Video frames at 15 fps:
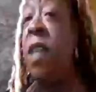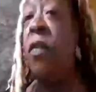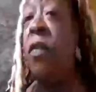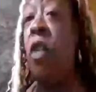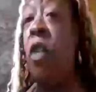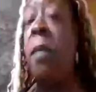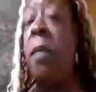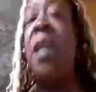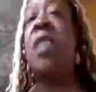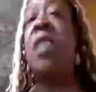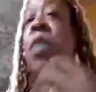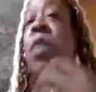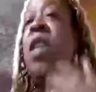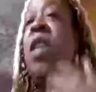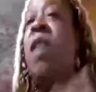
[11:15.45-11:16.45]
for it,
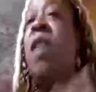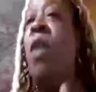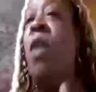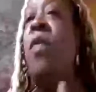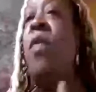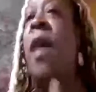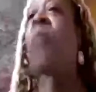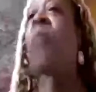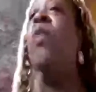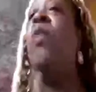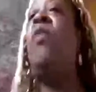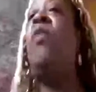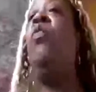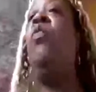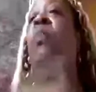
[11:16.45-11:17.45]
because we know that with